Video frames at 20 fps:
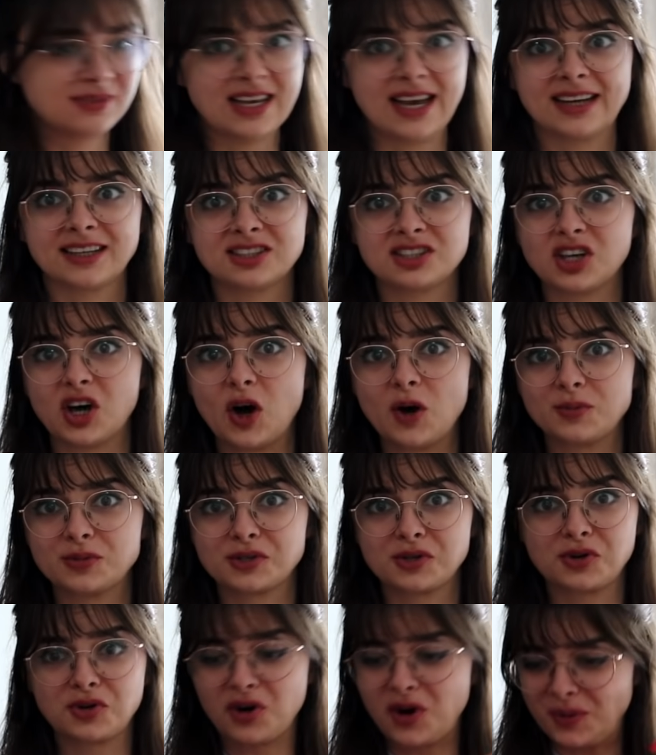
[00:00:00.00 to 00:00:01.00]
tank tops,
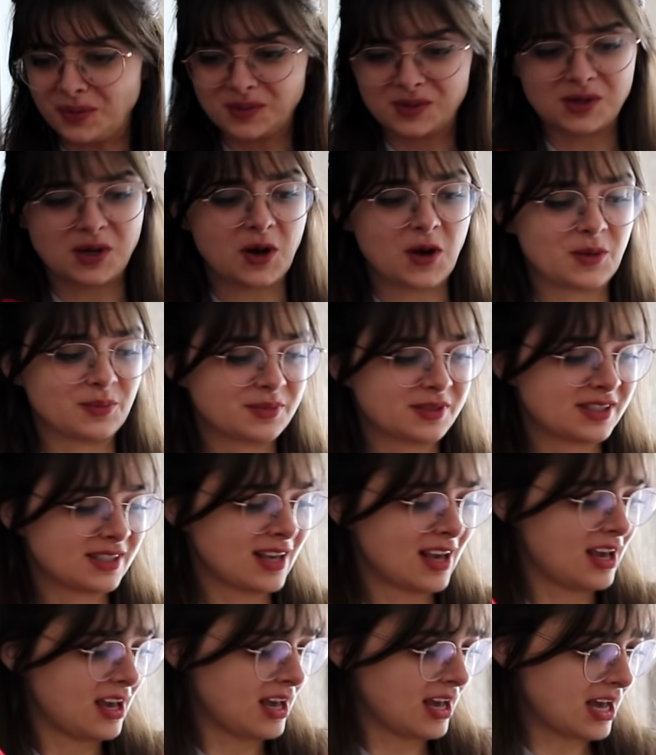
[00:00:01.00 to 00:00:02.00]
crop tops,
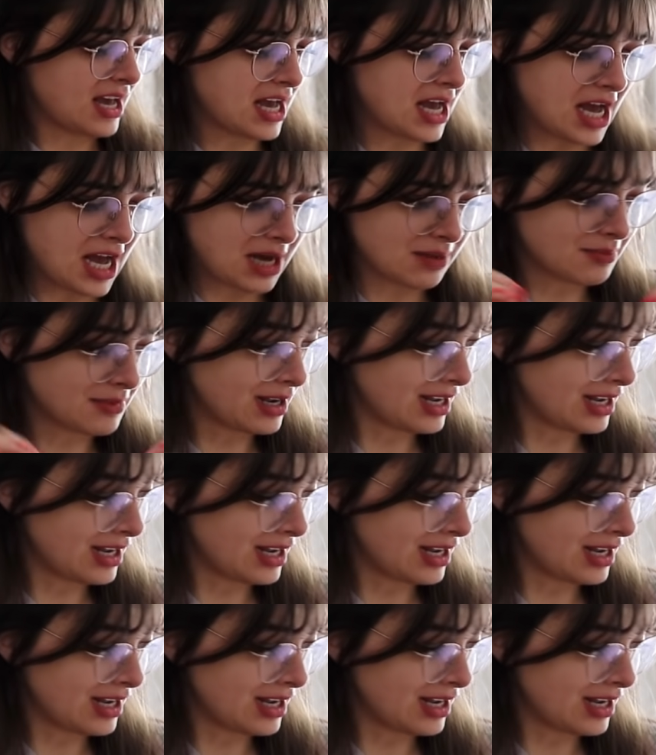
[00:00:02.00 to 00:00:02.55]
um,